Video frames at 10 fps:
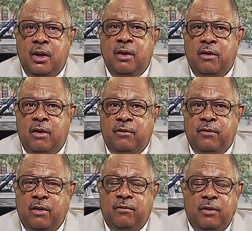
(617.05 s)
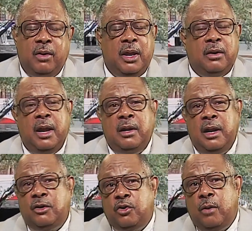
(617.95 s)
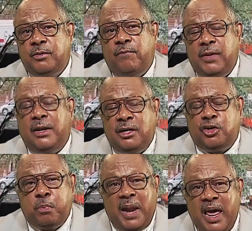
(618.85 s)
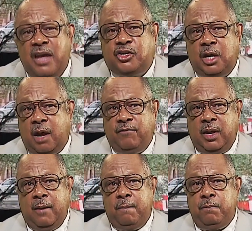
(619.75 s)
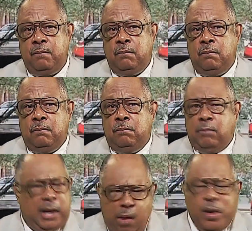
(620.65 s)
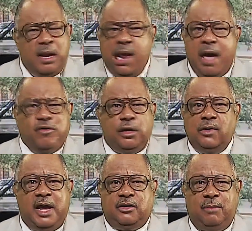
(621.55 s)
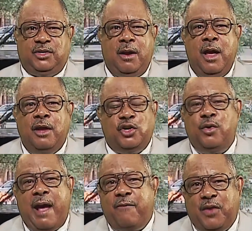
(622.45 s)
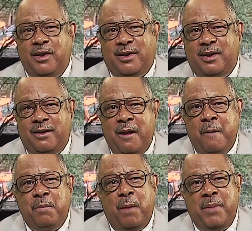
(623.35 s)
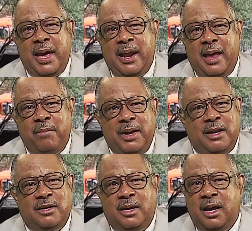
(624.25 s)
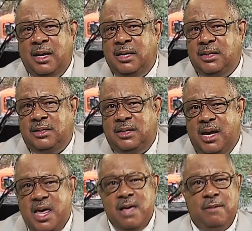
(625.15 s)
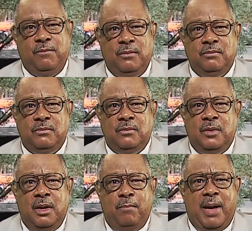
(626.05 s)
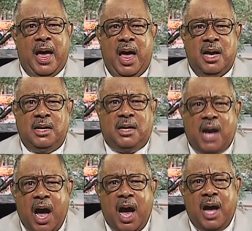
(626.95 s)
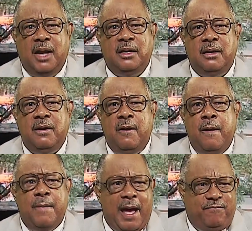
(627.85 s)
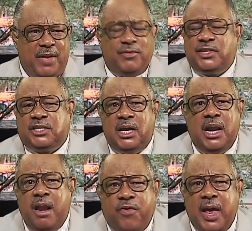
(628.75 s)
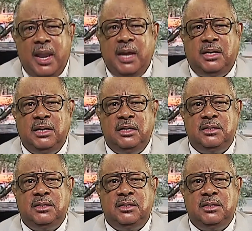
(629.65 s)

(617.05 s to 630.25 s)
of, of, in, in, in terms of their displeasure of him. But he would never do that to himself. So you have to look at a, a man like me and I say, God damn, my God, I've never seen anything like this.